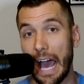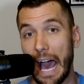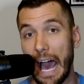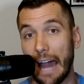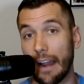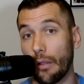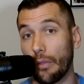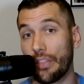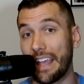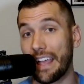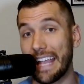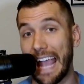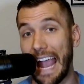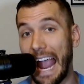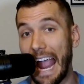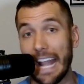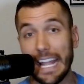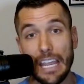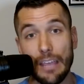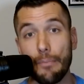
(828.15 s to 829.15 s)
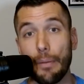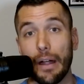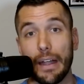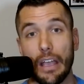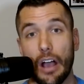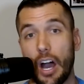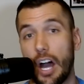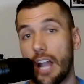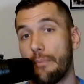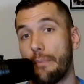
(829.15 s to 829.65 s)
I don't think anybody
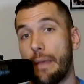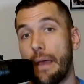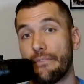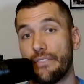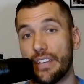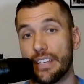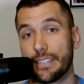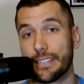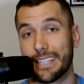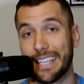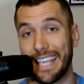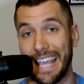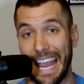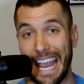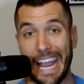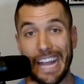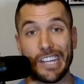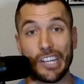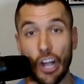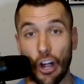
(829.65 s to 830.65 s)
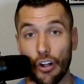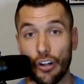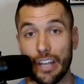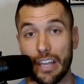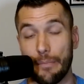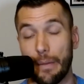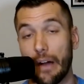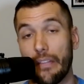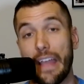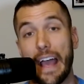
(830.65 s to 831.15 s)
on Memphis can guard
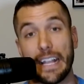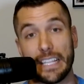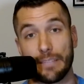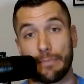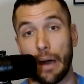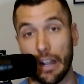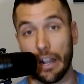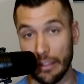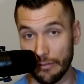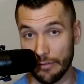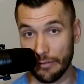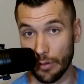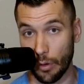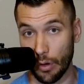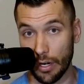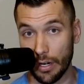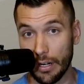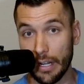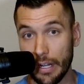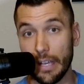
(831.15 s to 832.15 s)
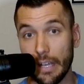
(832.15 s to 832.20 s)
him on that spot of the floor.